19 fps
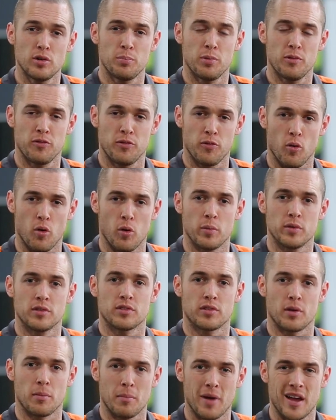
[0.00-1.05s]
to
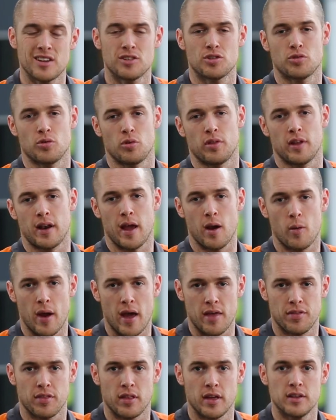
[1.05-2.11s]
performance to make sure that our
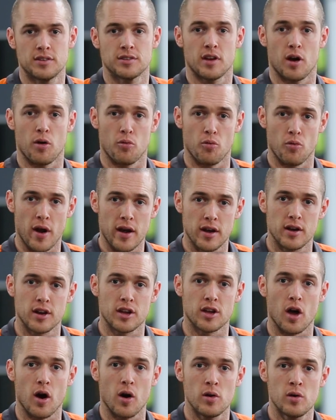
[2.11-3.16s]
athletes are ready
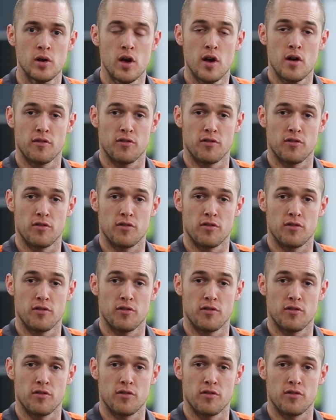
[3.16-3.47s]
to go